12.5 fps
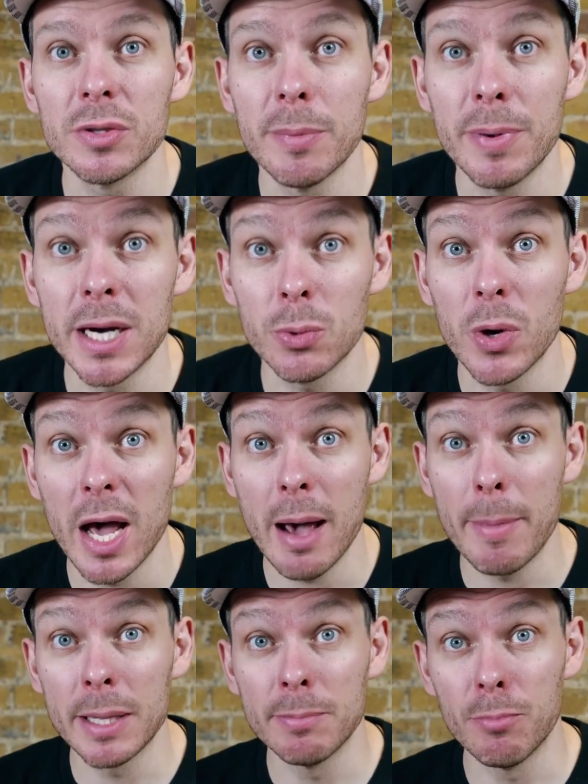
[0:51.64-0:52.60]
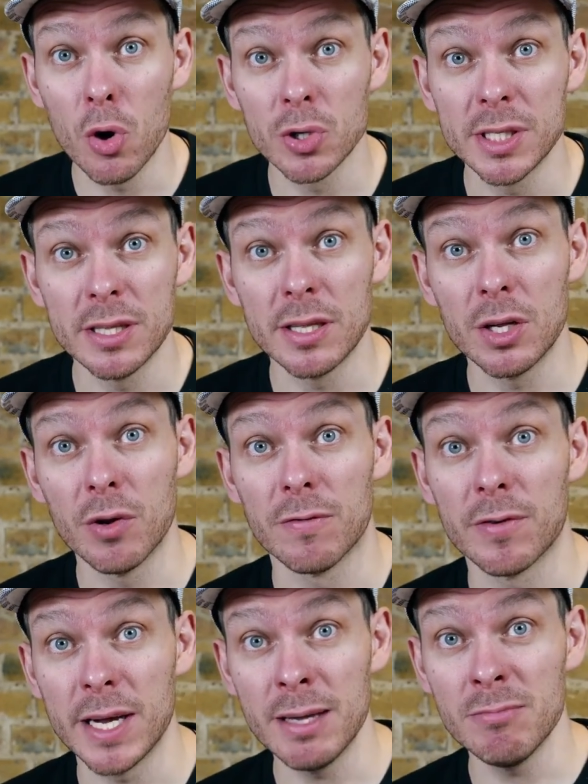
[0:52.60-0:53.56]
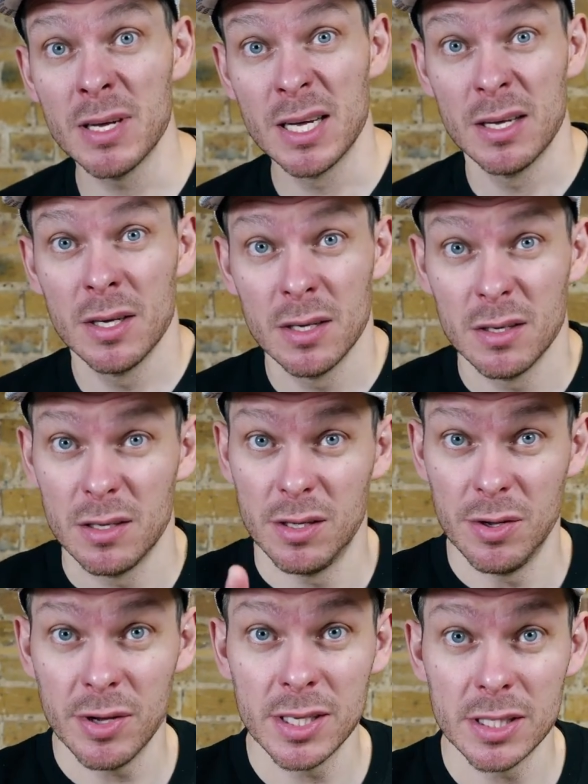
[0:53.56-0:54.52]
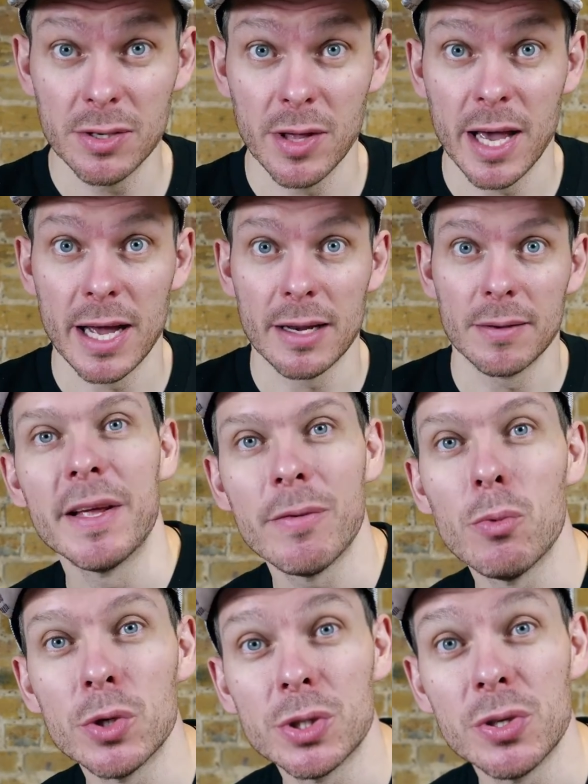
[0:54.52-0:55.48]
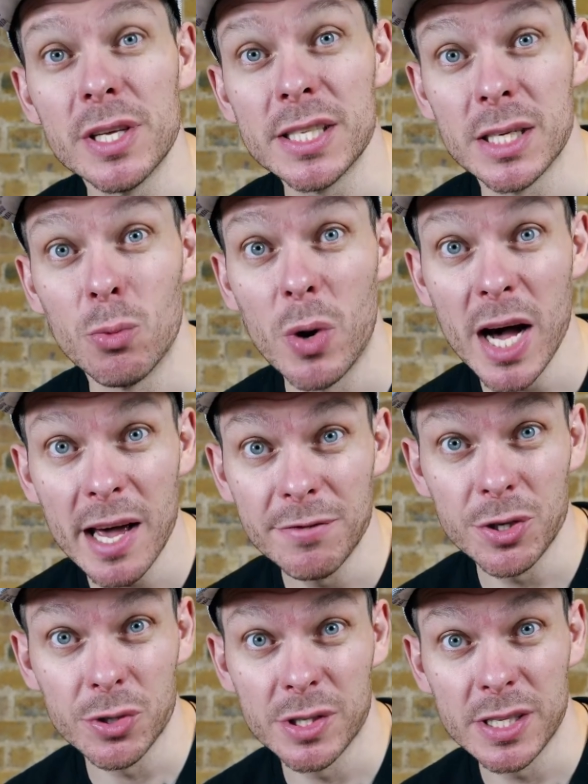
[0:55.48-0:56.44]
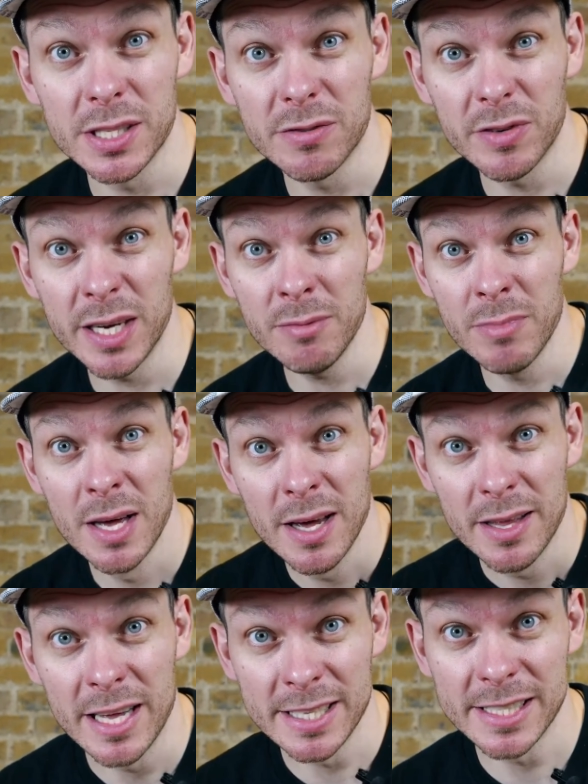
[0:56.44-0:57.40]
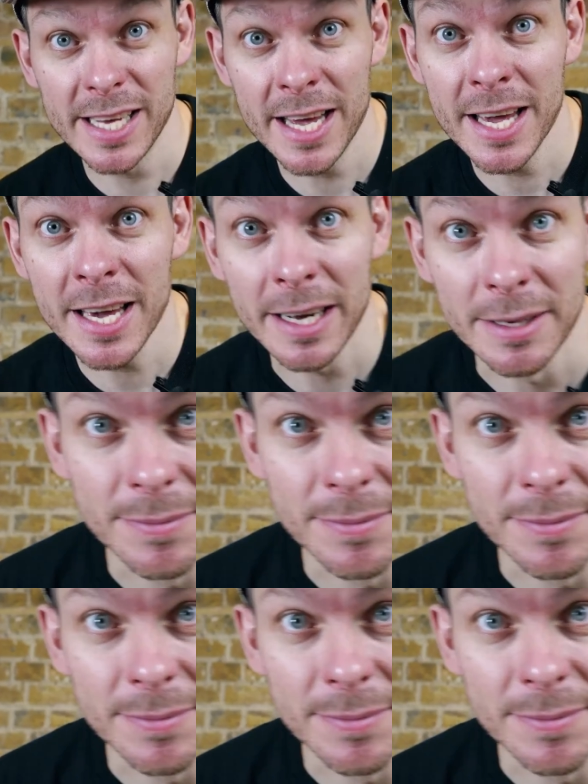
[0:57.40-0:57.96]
to the part where I'm unboxing the new frame, you can do that. But if you want to listen why I've chosen this frame, then stay here.